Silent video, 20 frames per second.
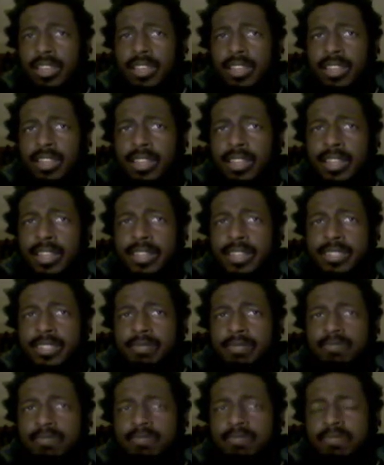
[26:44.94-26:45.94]
I like it.
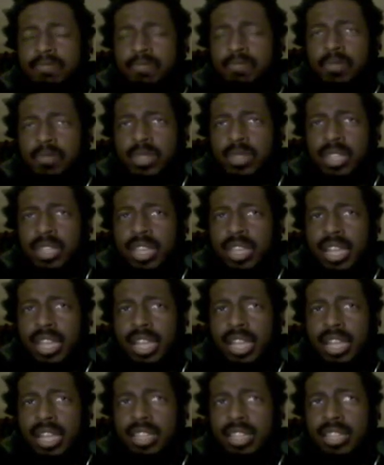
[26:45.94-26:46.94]

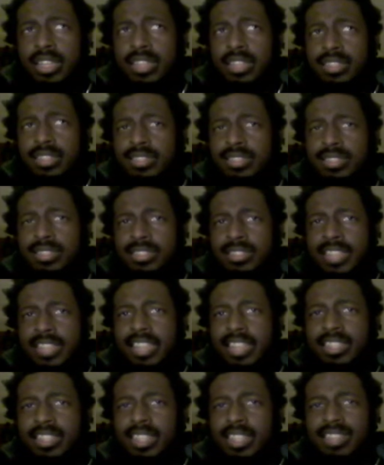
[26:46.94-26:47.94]
I
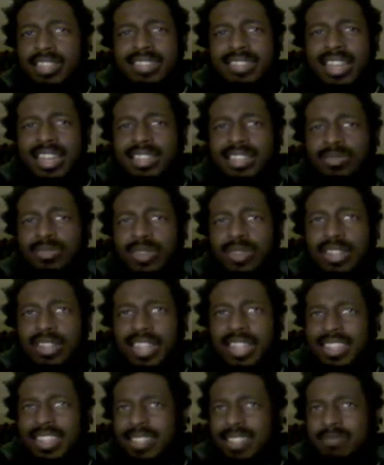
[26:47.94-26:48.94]
just kind of want to
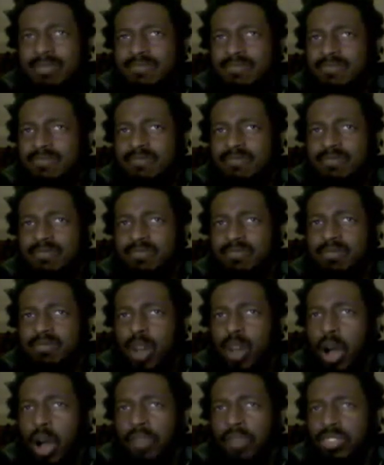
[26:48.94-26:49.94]
let them
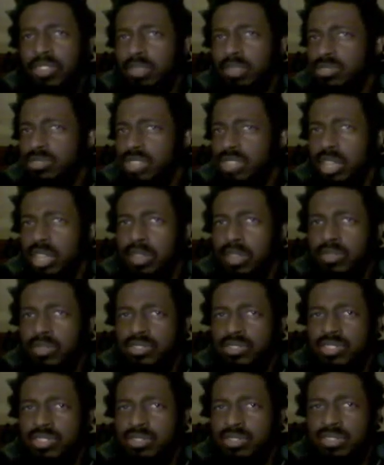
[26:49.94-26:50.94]
off to themselves,
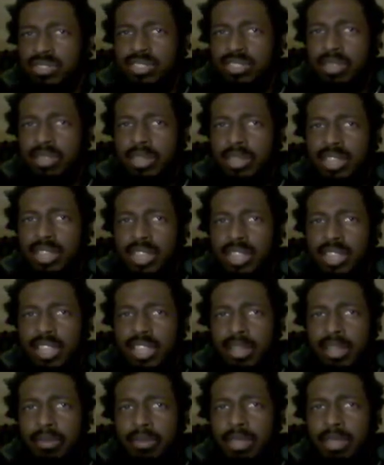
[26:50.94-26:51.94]
and just, because, I mean,
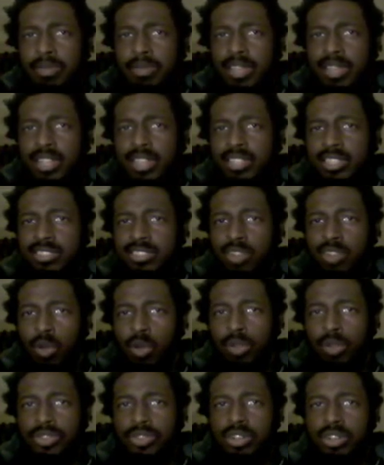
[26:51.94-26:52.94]
me being, like, this
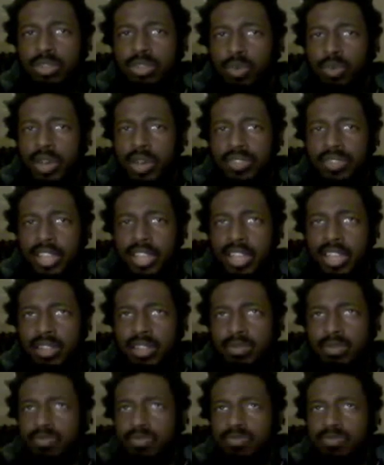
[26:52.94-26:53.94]
older, whatever the
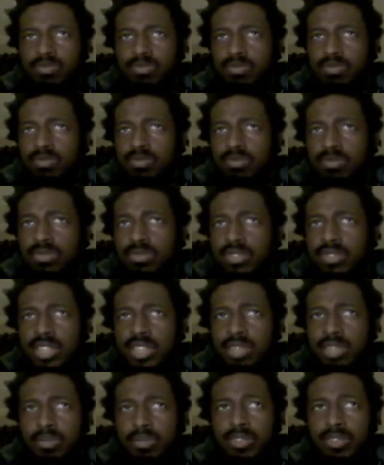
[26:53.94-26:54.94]
hell,
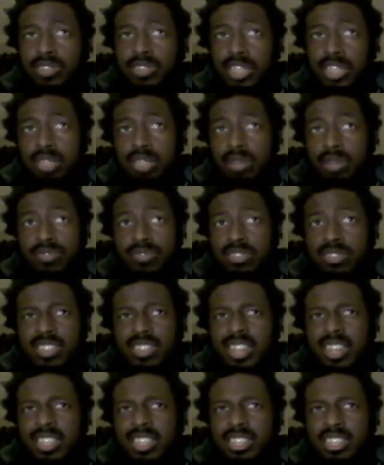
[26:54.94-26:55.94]
Sega person, I come off as just
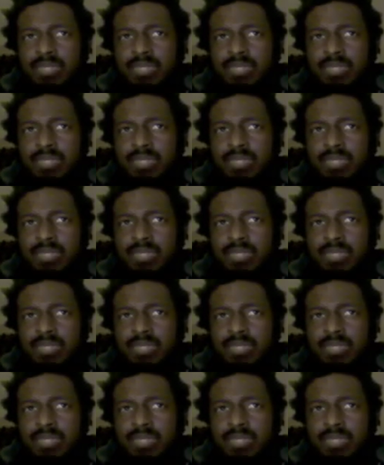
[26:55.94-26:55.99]
kind of like